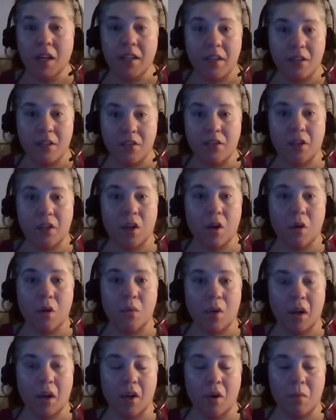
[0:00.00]
years ago
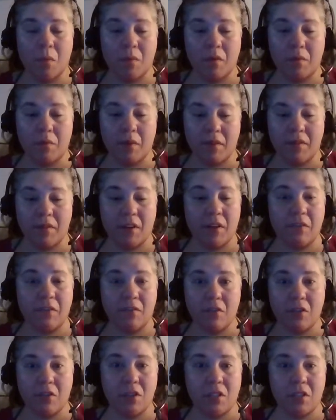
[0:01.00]
when I opened my very
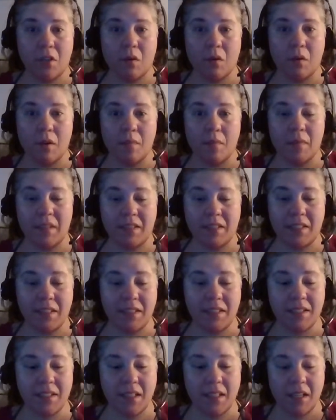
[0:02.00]
first sewing
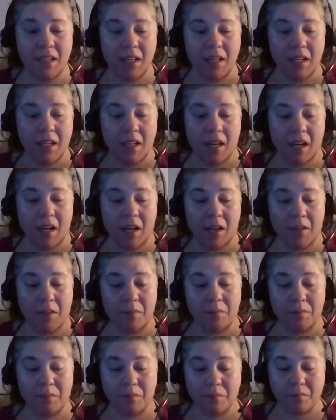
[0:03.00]
business.
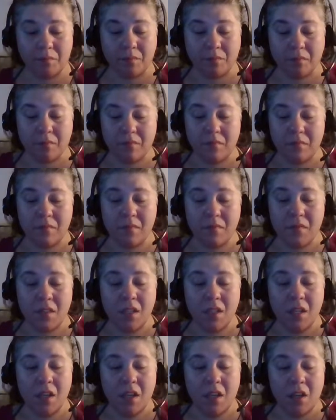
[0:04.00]
Um,
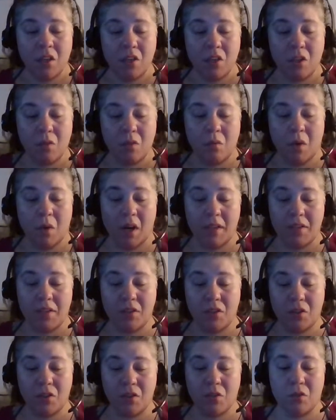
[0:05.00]
you want
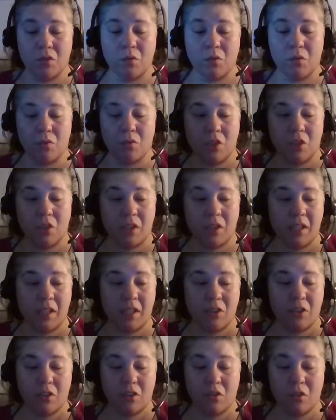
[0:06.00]
to look
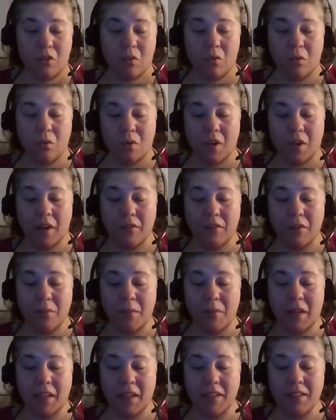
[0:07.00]
into your local
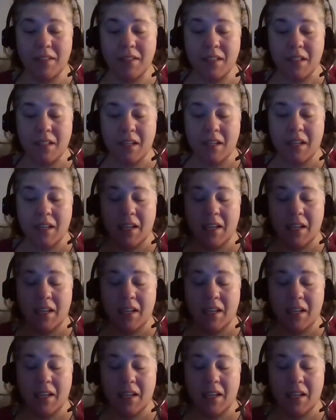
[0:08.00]
government